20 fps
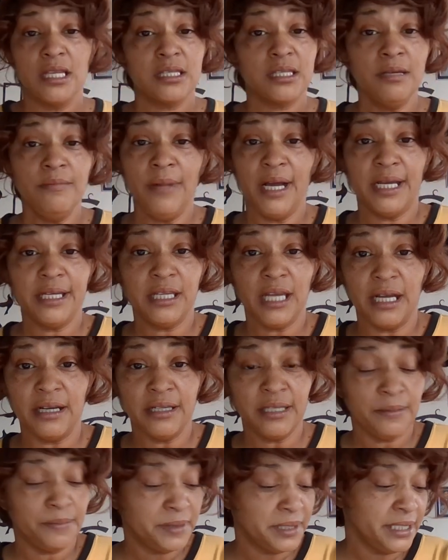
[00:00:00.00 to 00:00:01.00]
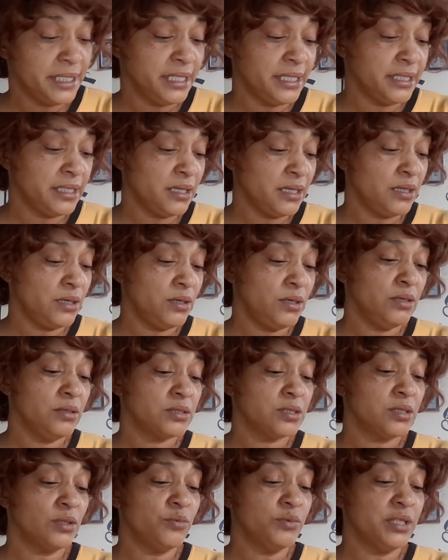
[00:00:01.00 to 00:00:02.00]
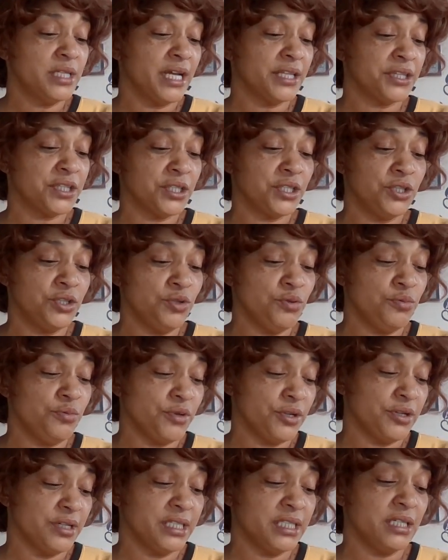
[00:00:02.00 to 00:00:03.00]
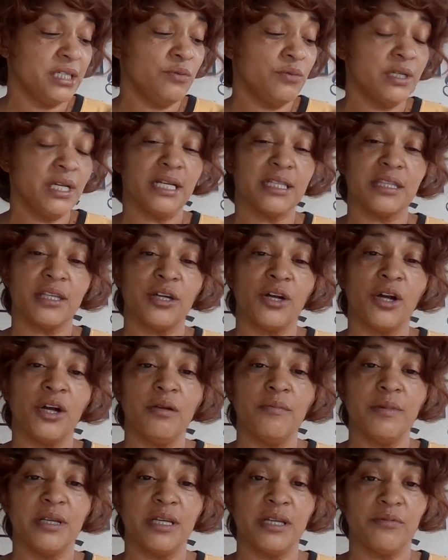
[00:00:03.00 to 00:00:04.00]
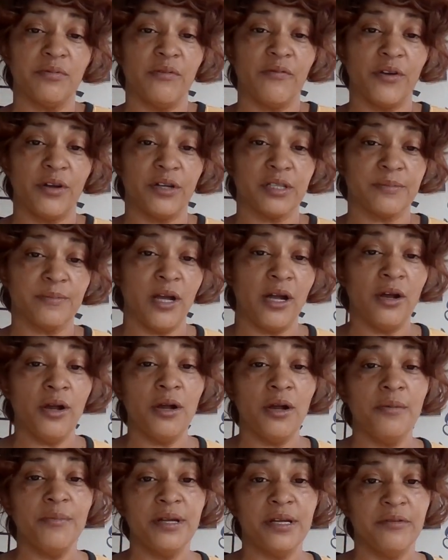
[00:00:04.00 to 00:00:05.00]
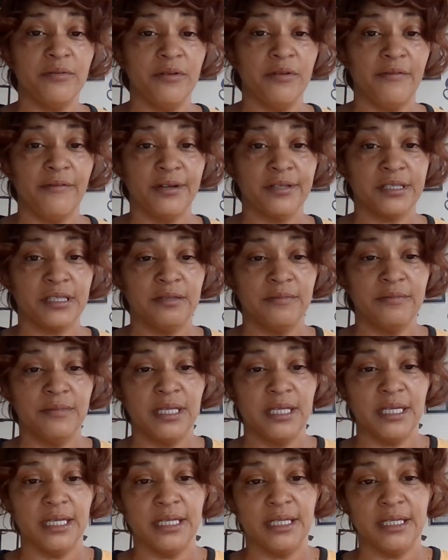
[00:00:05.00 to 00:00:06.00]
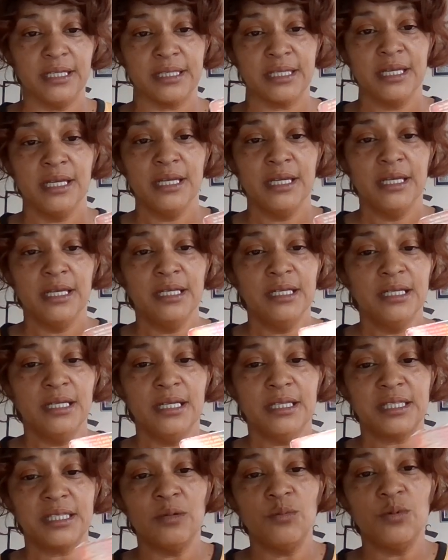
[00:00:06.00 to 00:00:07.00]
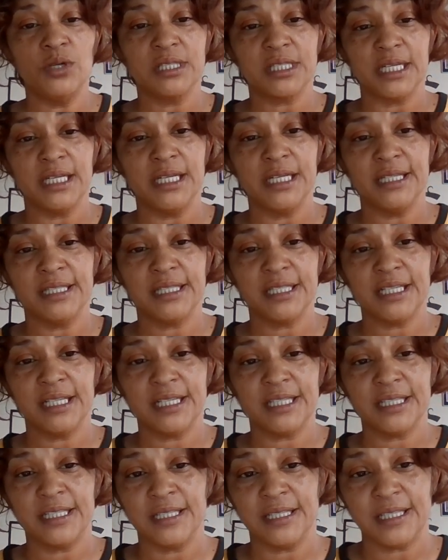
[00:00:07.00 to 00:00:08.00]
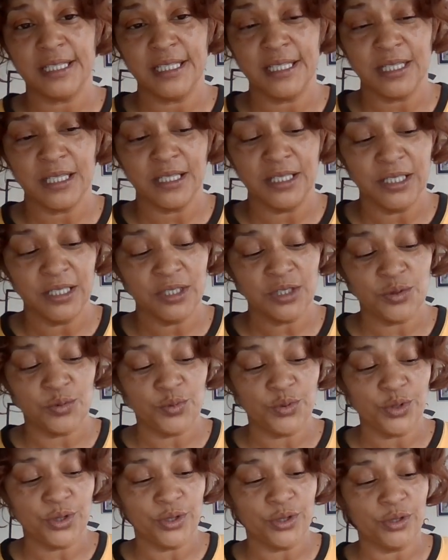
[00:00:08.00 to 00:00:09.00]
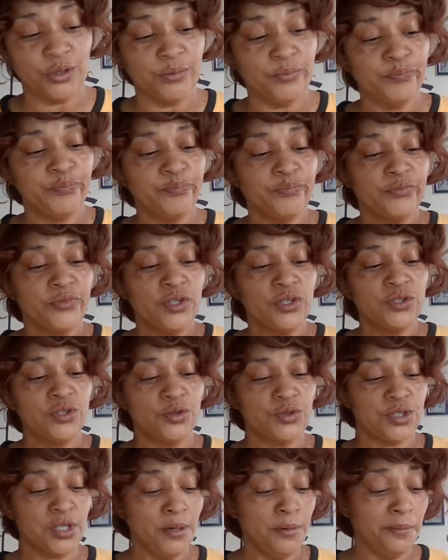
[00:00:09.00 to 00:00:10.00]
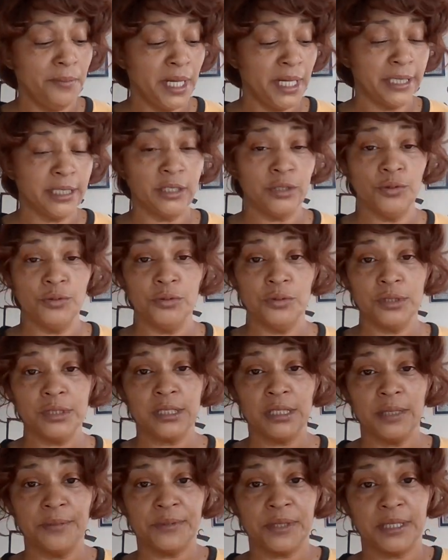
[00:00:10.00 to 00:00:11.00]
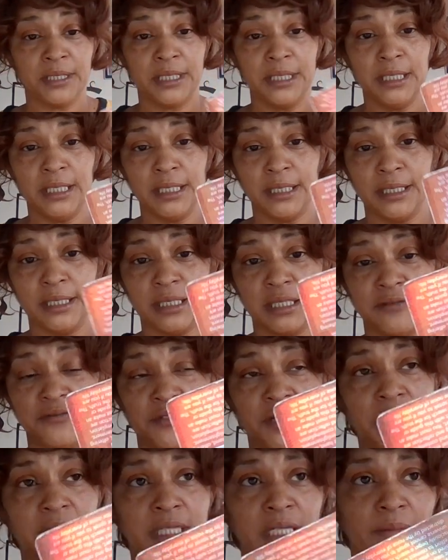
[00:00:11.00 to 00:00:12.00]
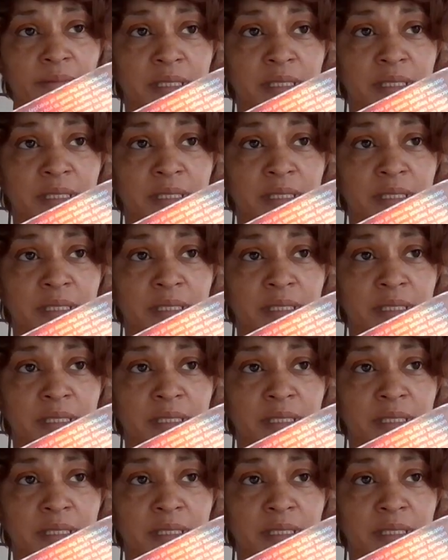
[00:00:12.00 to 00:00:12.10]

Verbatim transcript: Somebody out here playing, y'all. So we got the humor and then we got the hermit in reverse. My hermit in reverse to me is someone's ancestors in the underworld. So somebody doing something thinking it's funny.